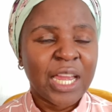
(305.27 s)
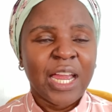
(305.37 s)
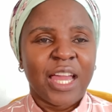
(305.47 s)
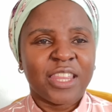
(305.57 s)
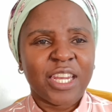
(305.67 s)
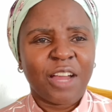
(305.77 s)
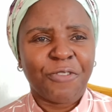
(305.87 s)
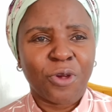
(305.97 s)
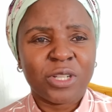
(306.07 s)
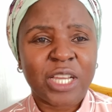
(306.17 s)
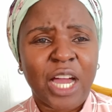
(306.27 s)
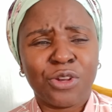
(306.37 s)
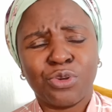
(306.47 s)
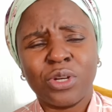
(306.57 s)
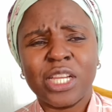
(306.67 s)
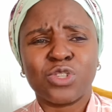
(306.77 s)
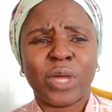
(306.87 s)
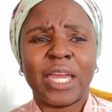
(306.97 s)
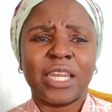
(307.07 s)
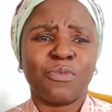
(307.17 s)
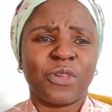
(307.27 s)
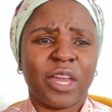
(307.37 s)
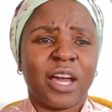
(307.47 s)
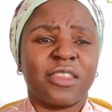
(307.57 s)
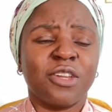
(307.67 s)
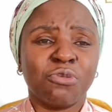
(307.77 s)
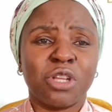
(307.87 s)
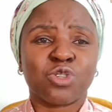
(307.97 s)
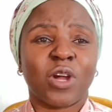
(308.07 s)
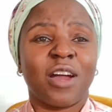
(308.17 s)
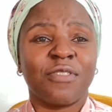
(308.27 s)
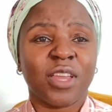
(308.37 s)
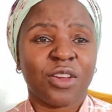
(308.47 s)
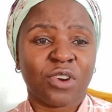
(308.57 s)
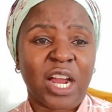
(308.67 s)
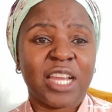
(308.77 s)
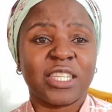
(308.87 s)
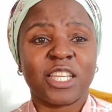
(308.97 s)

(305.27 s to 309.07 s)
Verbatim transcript: and then after you're done you don't need to end up there then you need to have it a rice